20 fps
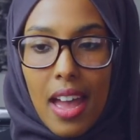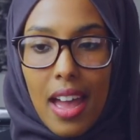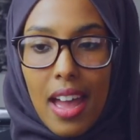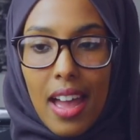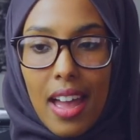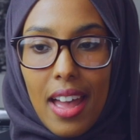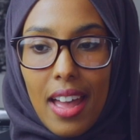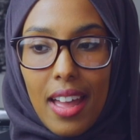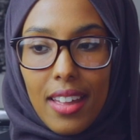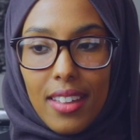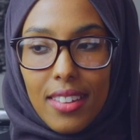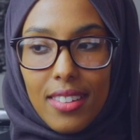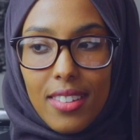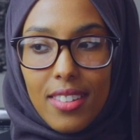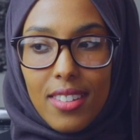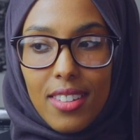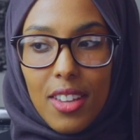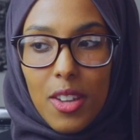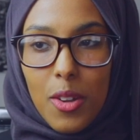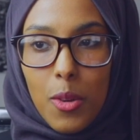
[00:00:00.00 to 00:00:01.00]

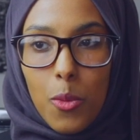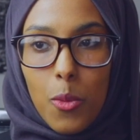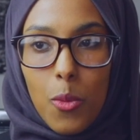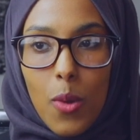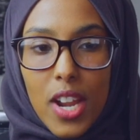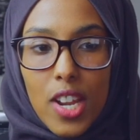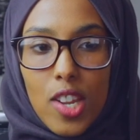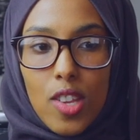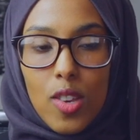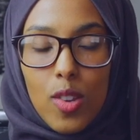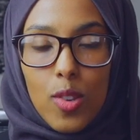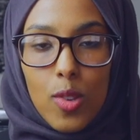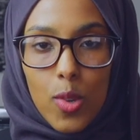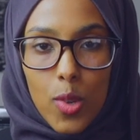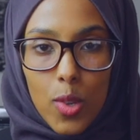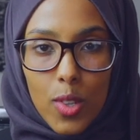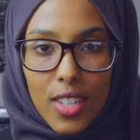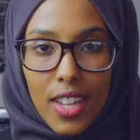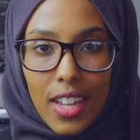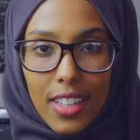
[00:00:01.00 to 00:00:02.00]
And when you
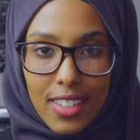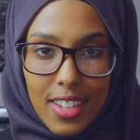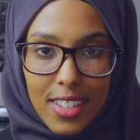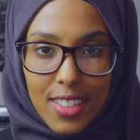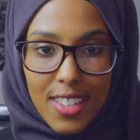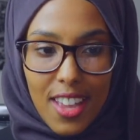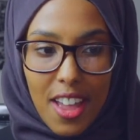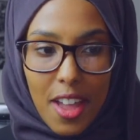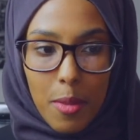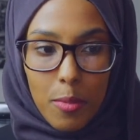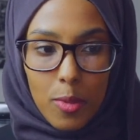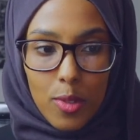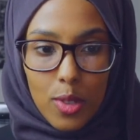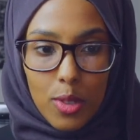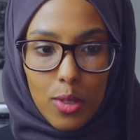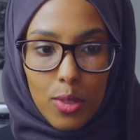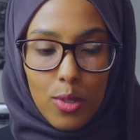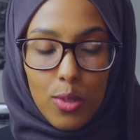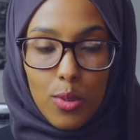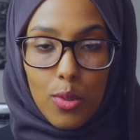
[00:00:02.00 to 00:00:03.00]
use that dead time
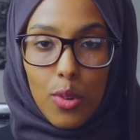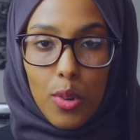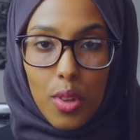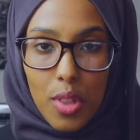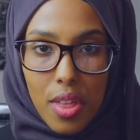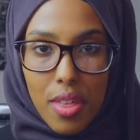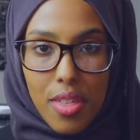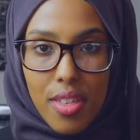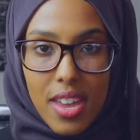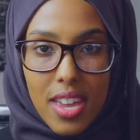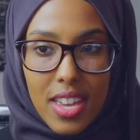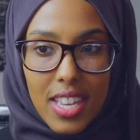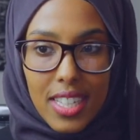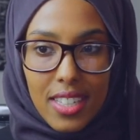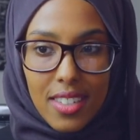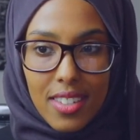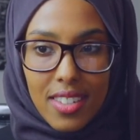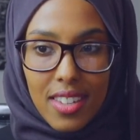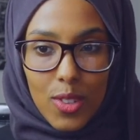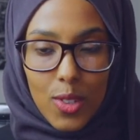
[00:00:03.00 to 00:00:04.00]
to do other
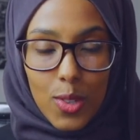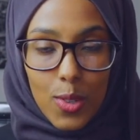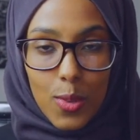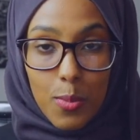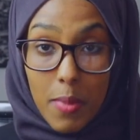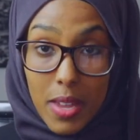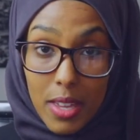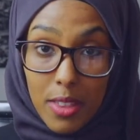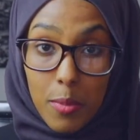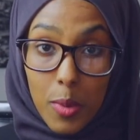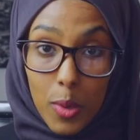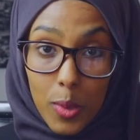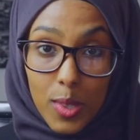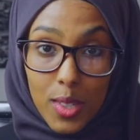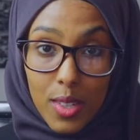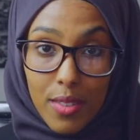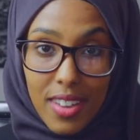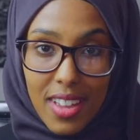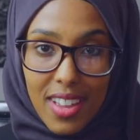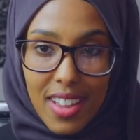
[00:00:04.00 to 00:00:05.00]
things to make the
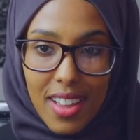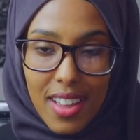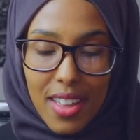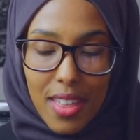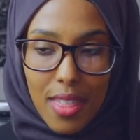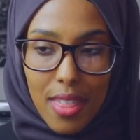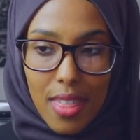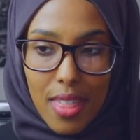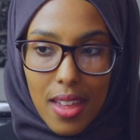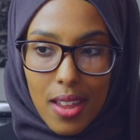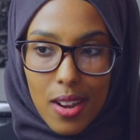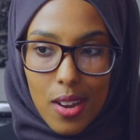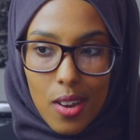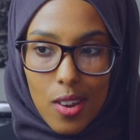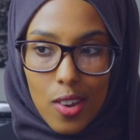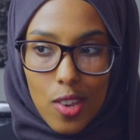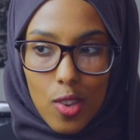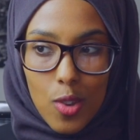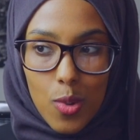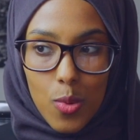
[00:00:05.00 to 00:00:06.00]
most of it,
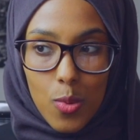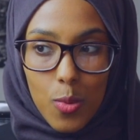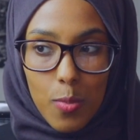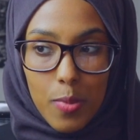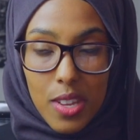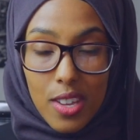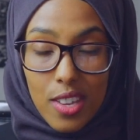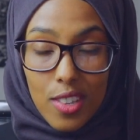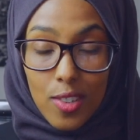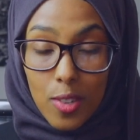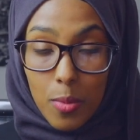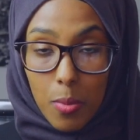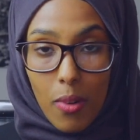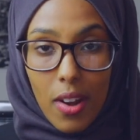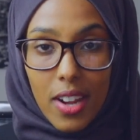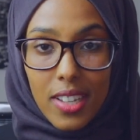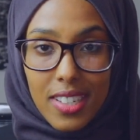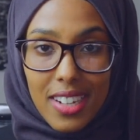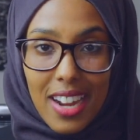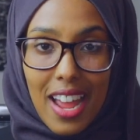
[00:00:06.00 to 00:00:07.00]
then you will be
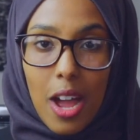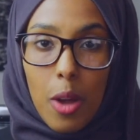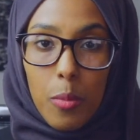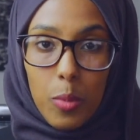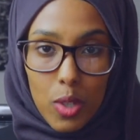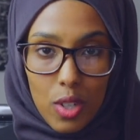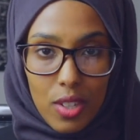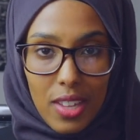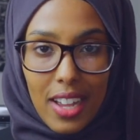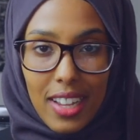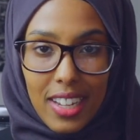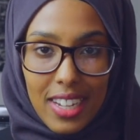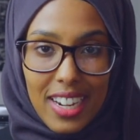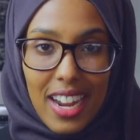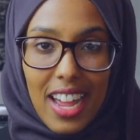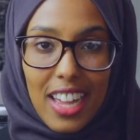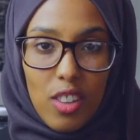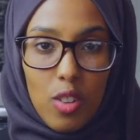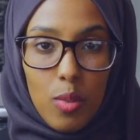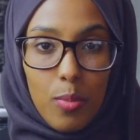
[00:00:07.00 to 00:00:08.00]
surprised on how much that can
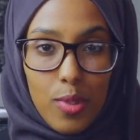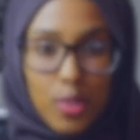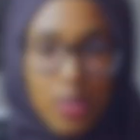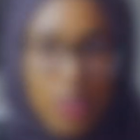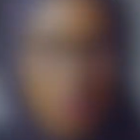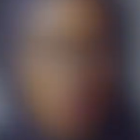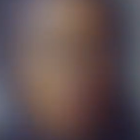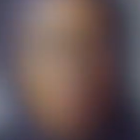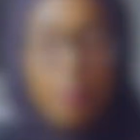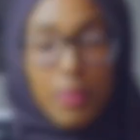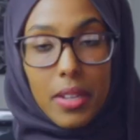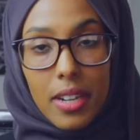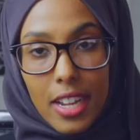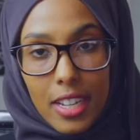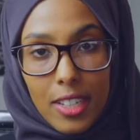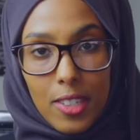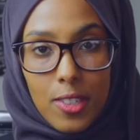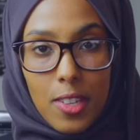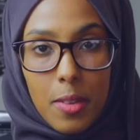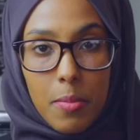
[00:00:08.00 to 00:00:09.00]
add up to. And my
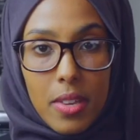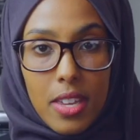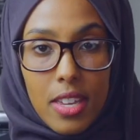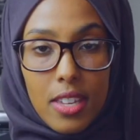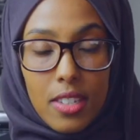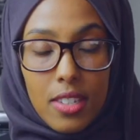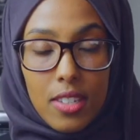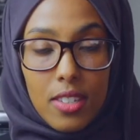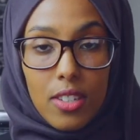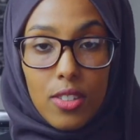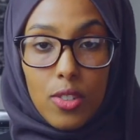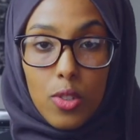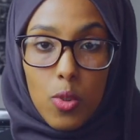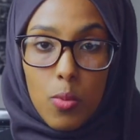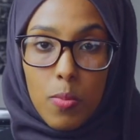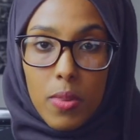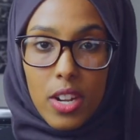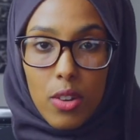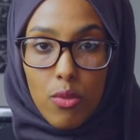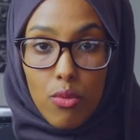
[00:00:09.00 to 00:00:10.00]
next tip is the
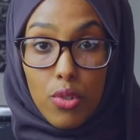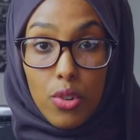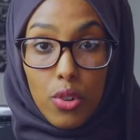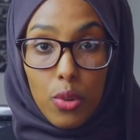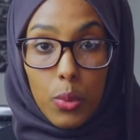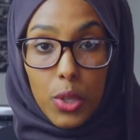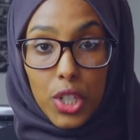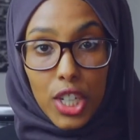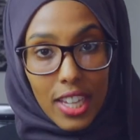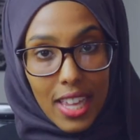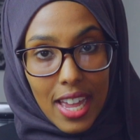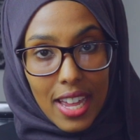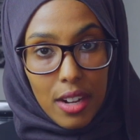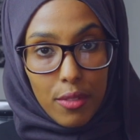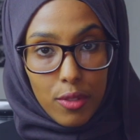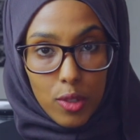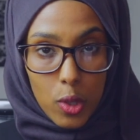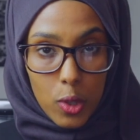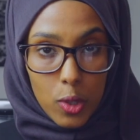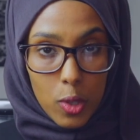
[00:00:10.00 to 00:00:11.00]
2-minute rule, which again,
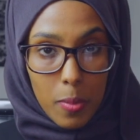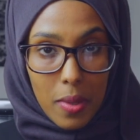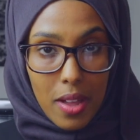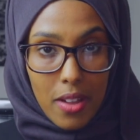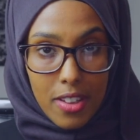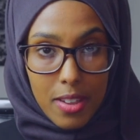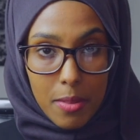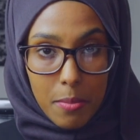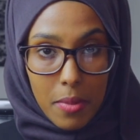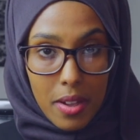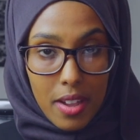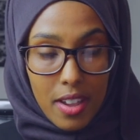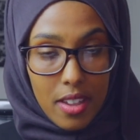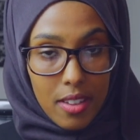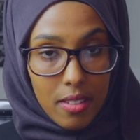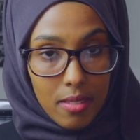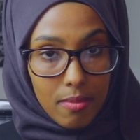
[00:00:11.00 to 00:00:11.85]
I've talked about in my